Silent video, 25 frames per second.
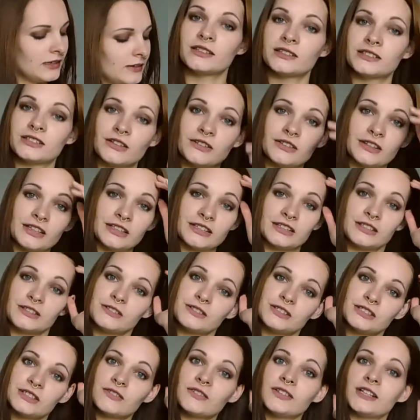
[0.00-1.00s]
So thank you
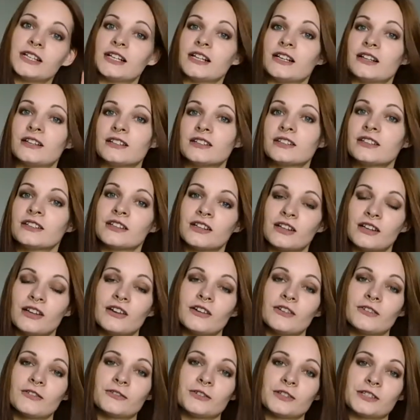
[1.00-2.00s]
Severa
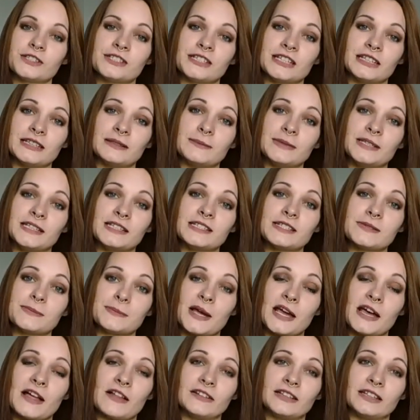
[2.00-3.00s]
for sending me this
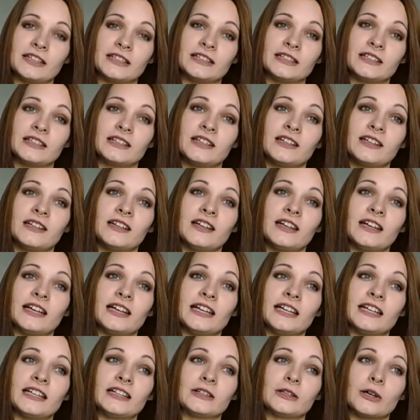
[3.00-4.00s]
palette.
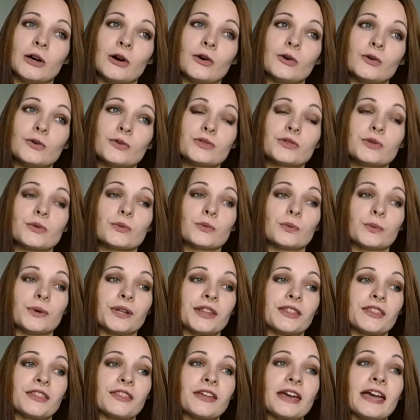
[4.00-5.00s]
It goes
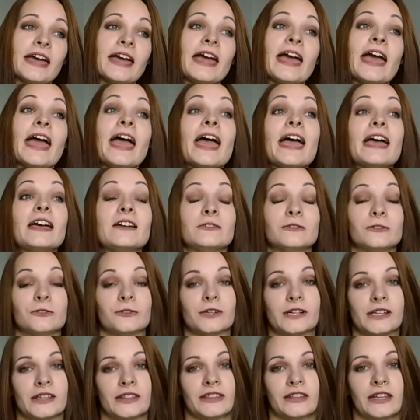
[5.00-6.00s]
with
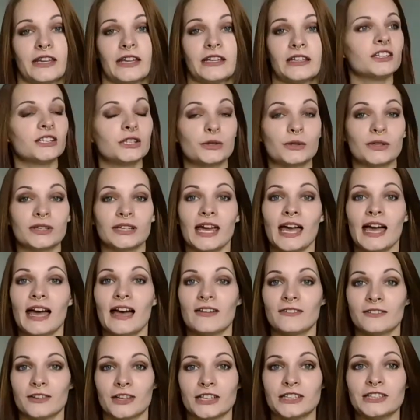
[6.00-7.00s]
everything. You can
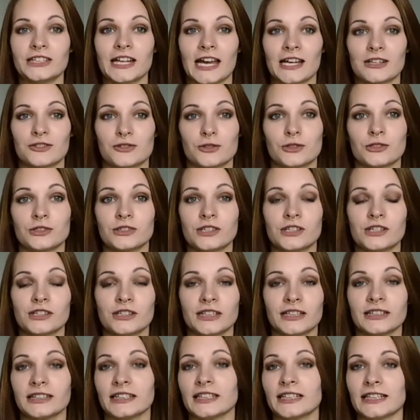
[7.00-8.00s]
have a natural
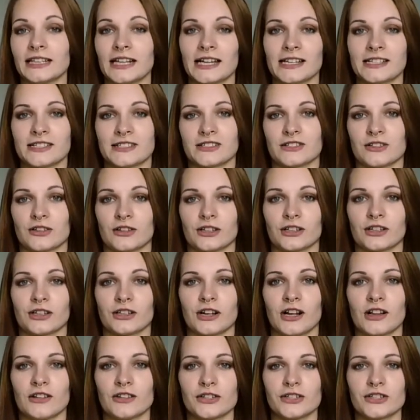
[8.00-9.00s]
look and then it has darker
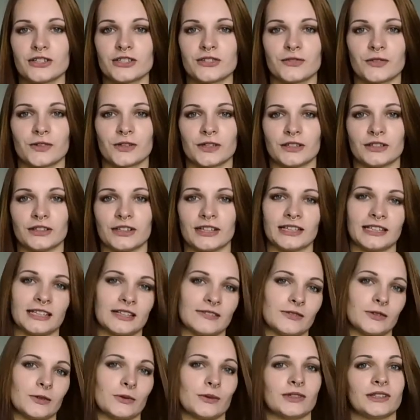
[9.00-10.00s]
colors for like
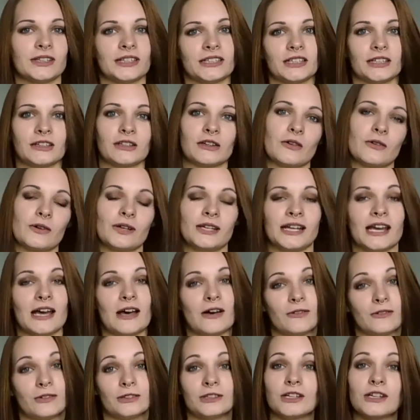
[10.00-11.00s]
if you want like a on
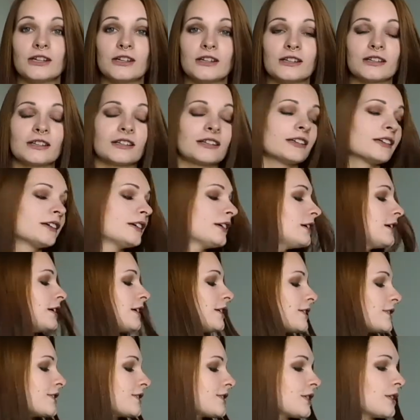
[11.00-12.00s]
out look.
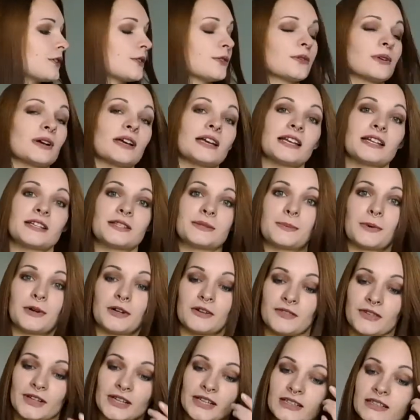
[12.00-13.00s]
So it's
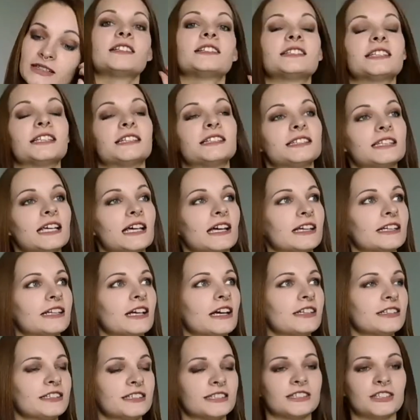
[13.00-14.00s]
perfect. Since I
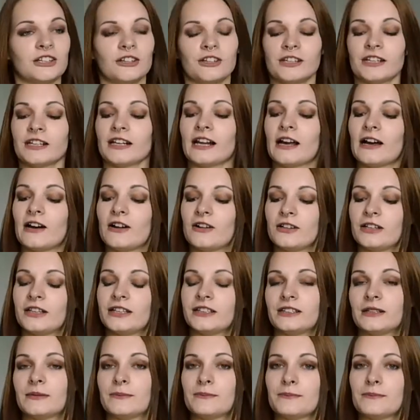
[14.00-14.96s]
kind of started out in the